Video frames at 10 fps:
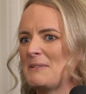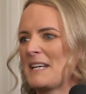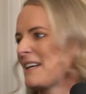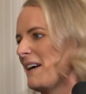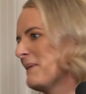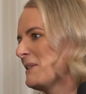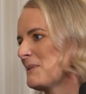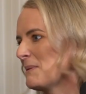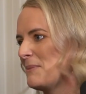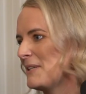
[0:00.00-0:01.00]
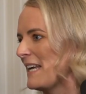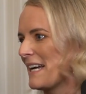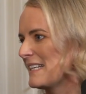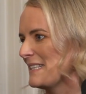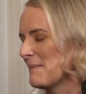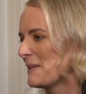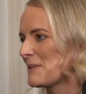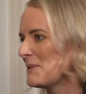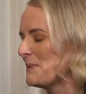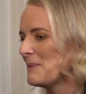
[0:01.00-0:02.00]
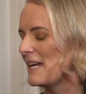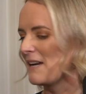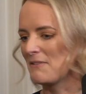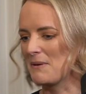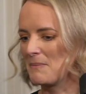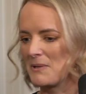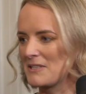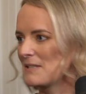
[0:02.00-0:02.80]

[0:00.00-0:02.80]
Like I went to a pretty academic school where everyone wanted